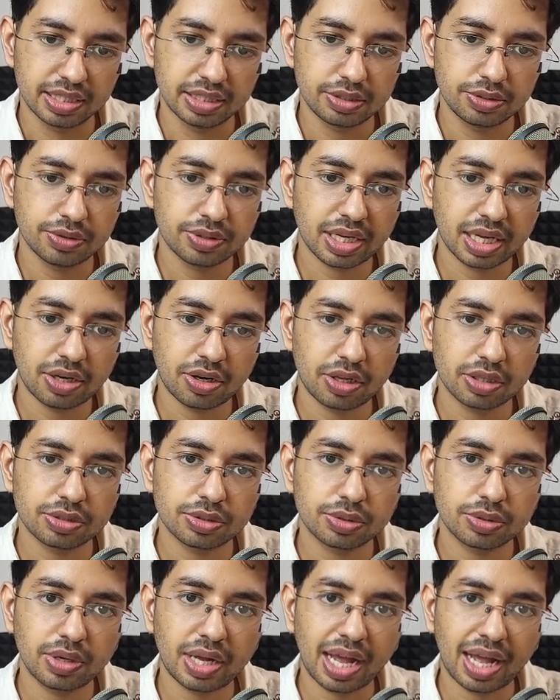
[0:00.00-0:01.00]
You can
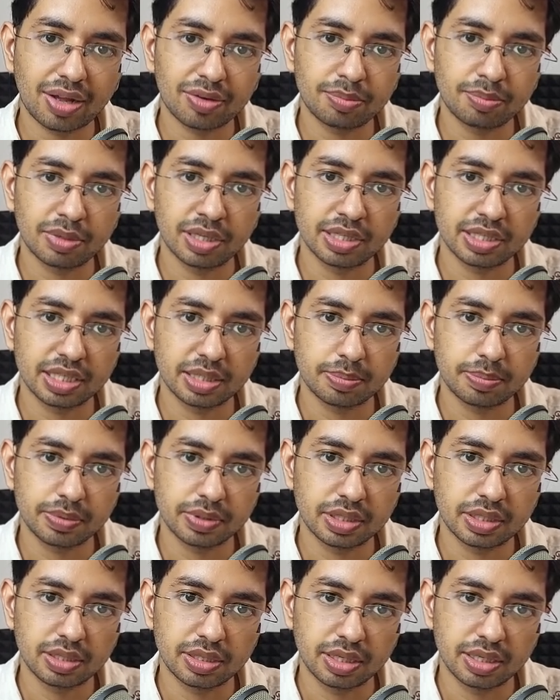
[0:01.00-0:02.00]
also have
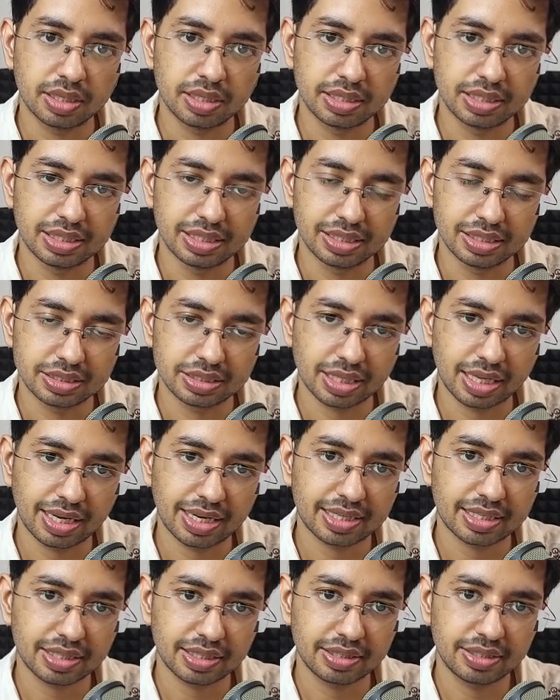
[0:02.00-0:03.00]
multiple
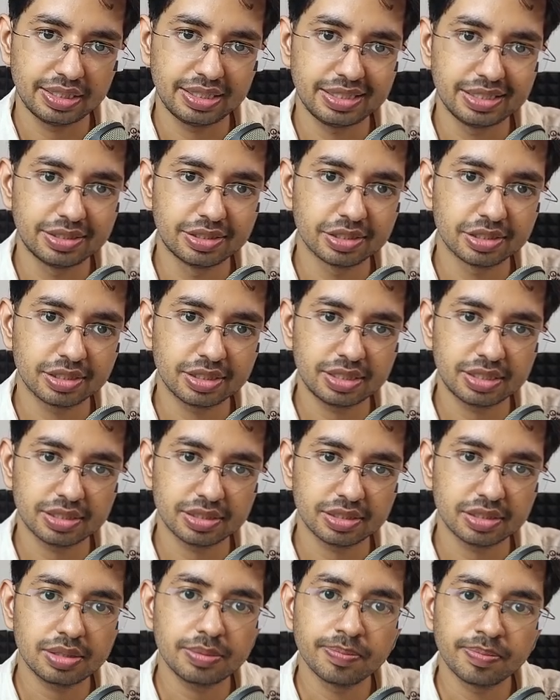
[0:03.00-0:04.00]
select a region
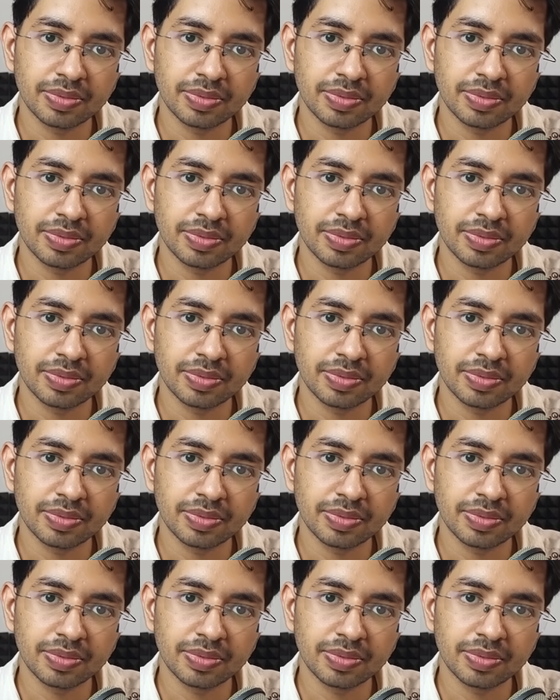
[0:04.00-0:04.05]
here.